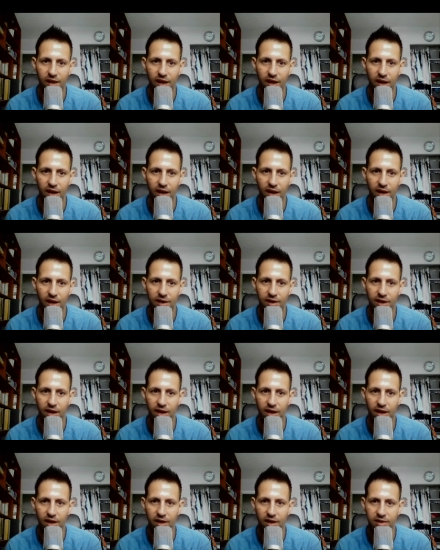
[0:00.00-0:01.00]
and
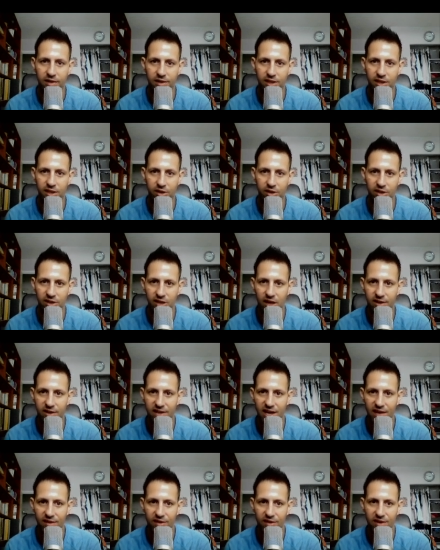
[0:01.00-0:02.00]
he couldn't have got
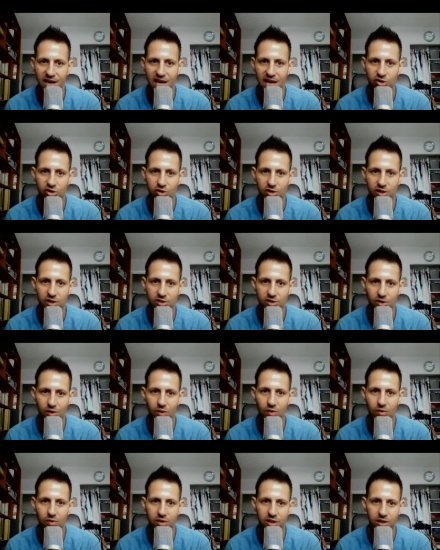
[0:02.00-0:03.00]
down there naturally,
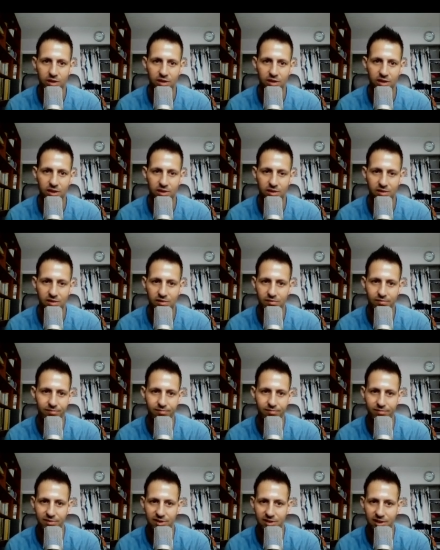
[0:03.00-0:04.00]
so he
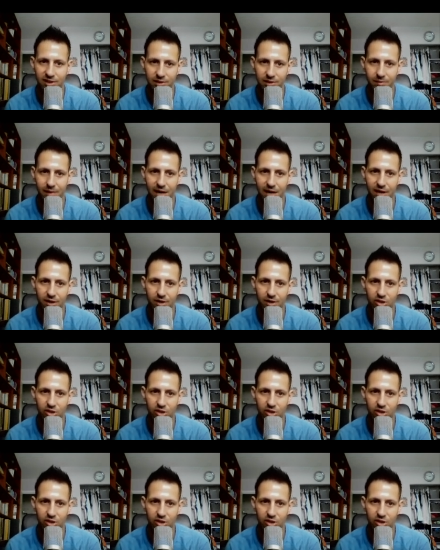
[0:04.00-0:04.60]
doesn't matter. He